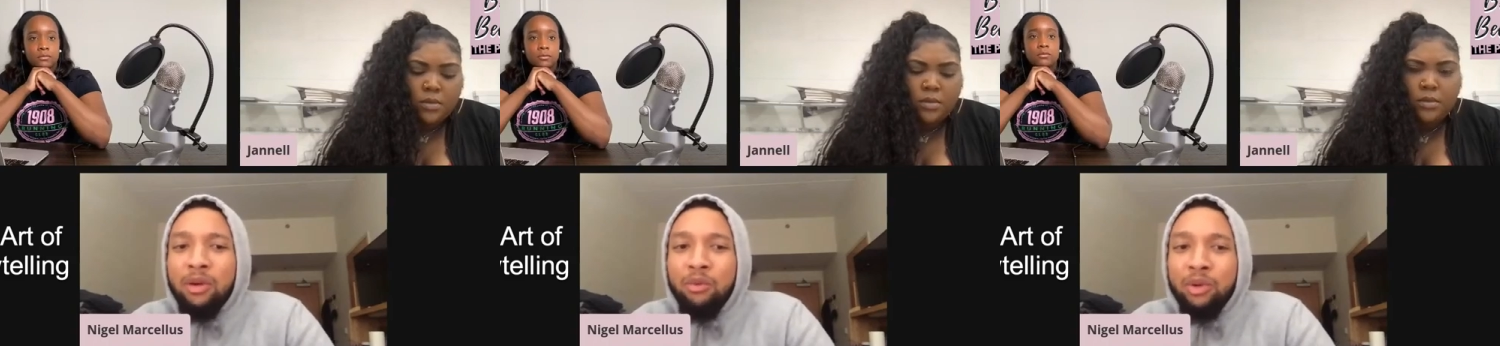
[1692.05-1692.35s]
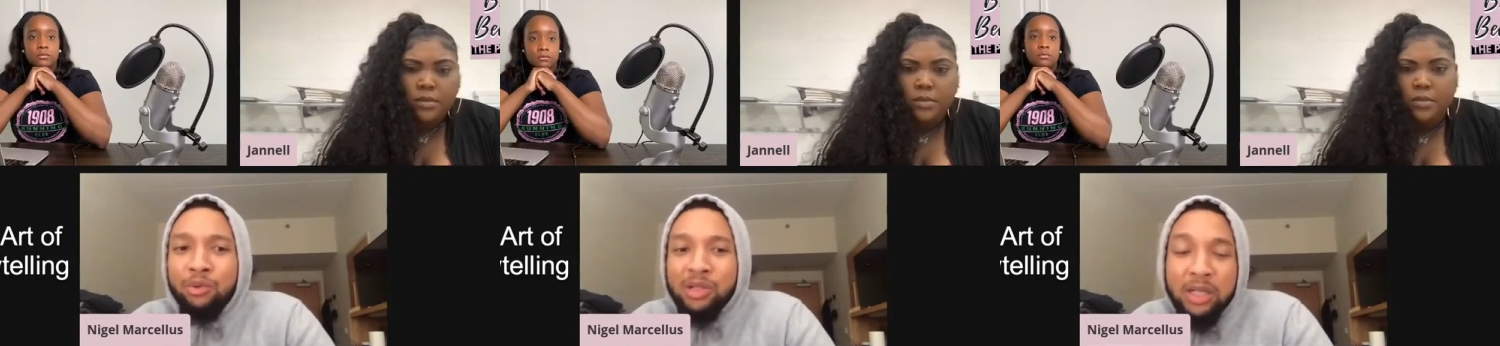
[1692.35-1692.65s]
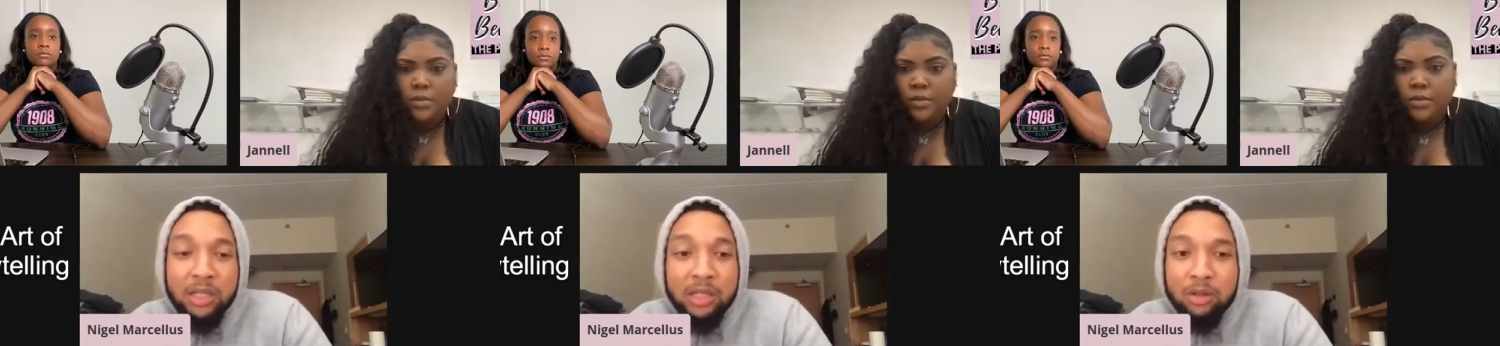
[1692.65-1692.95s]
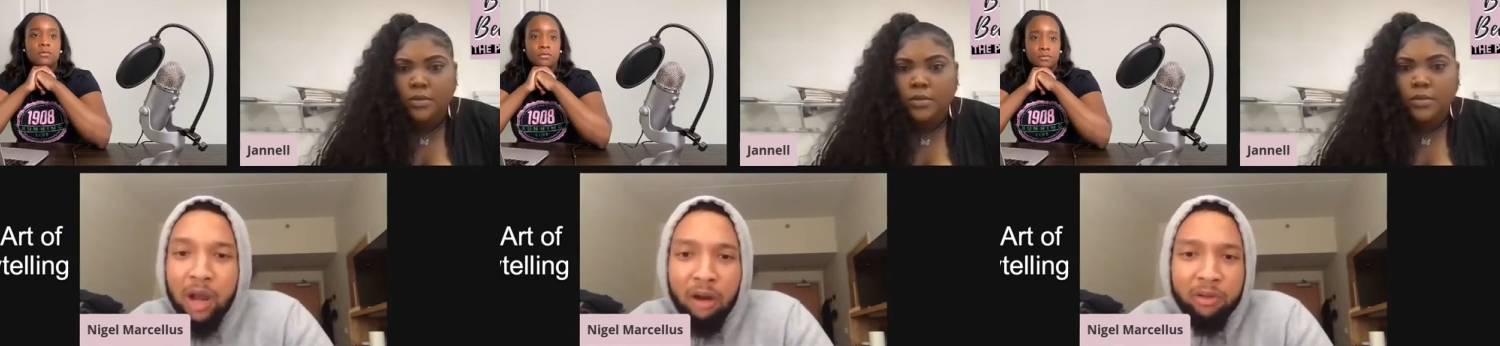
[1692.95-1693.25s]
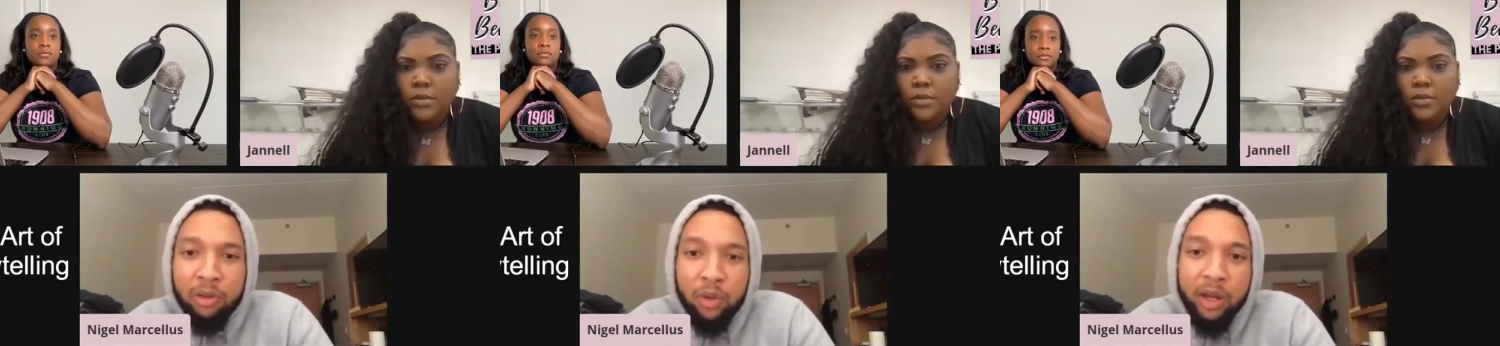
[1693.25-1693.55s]
Speaker 1: We was listening to it. I
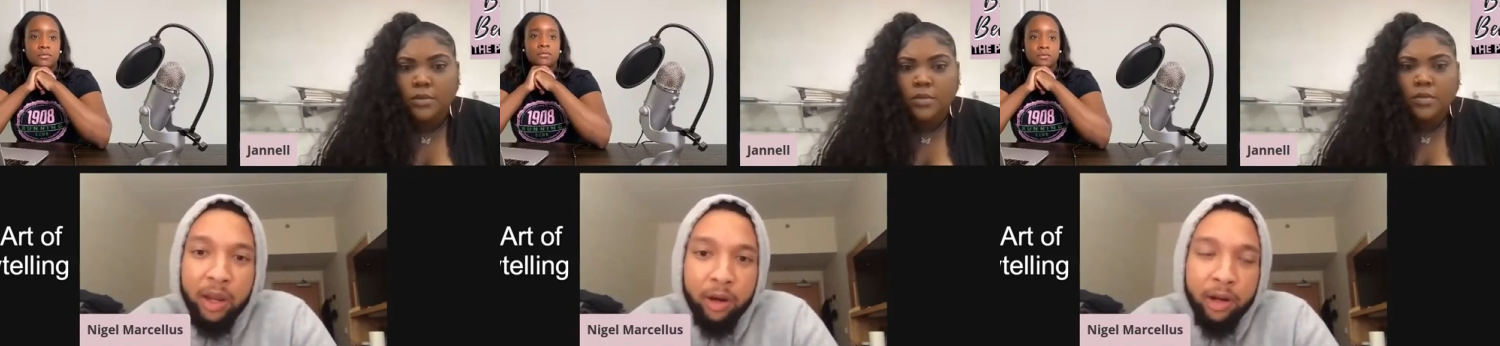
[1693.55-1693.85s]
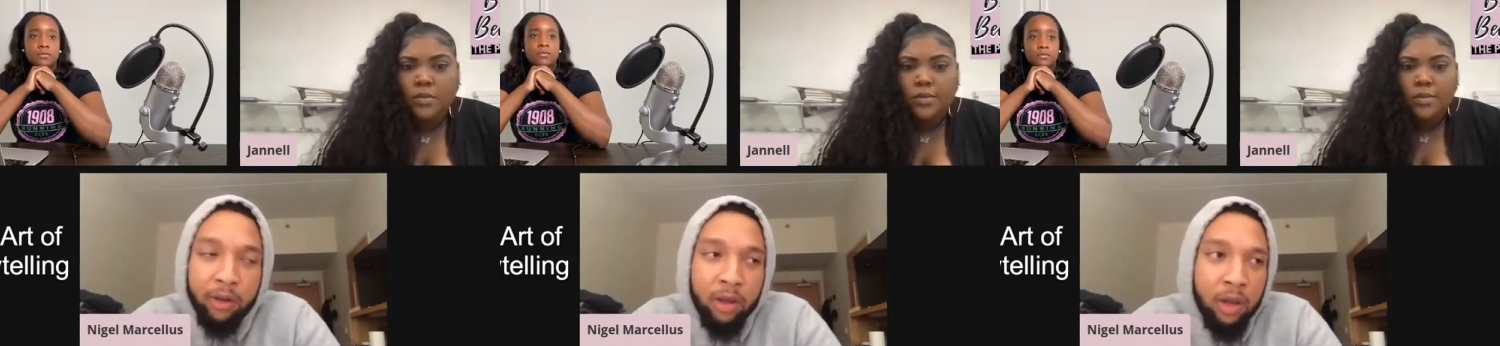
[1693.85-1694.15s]
really want to hear it.